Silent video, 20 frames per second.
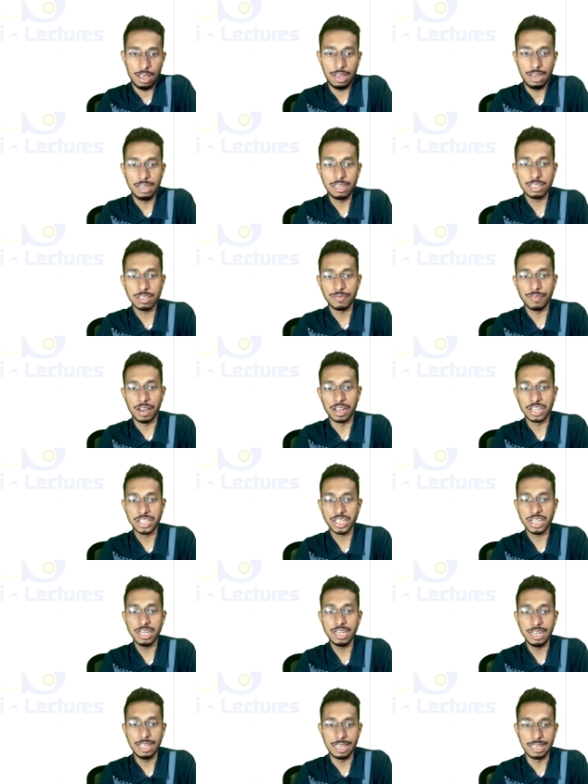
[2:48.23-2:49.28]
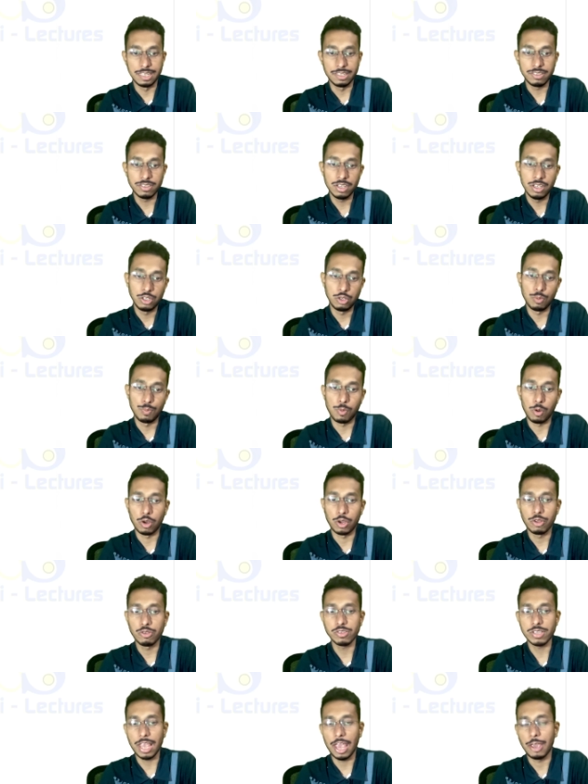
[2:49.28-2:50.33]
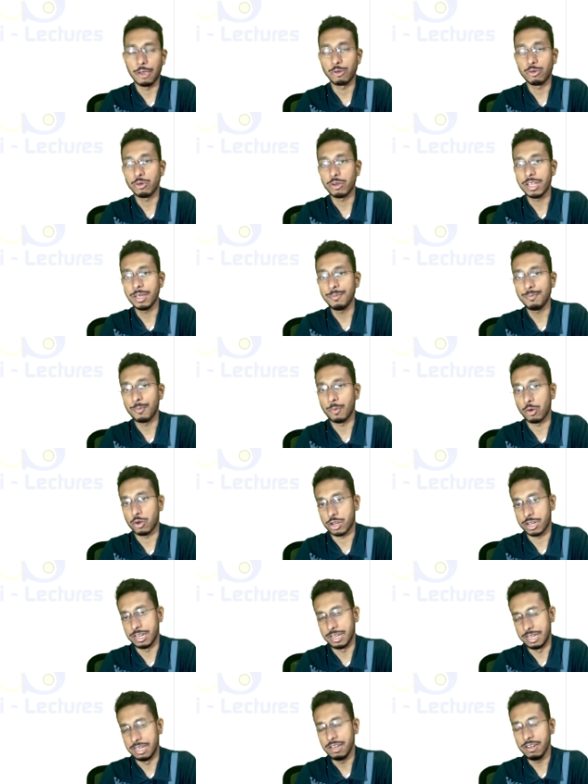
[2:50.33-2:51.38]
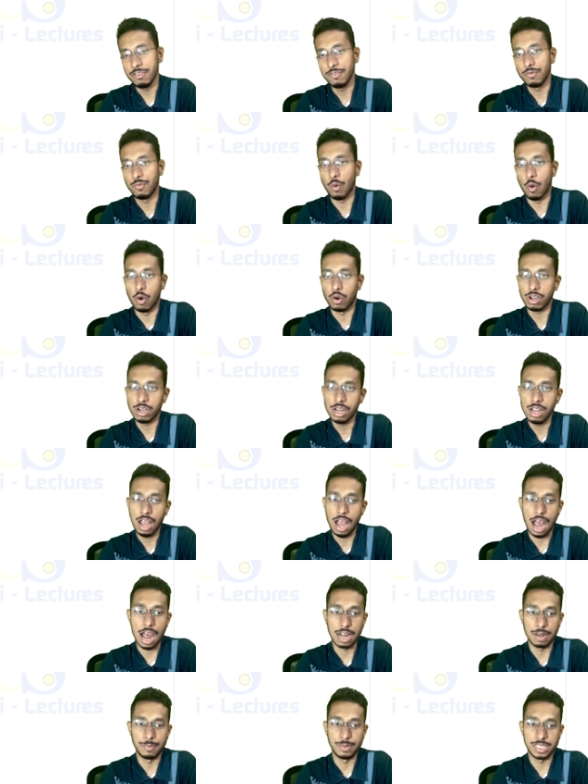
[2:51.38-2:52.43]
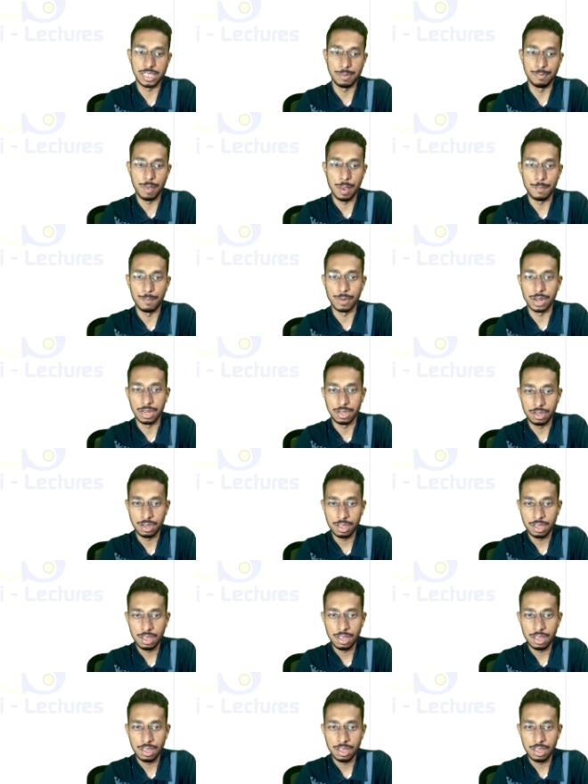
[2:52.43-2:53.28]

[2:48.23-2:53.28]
Its function is to produce anchoring protein for RBC membrane.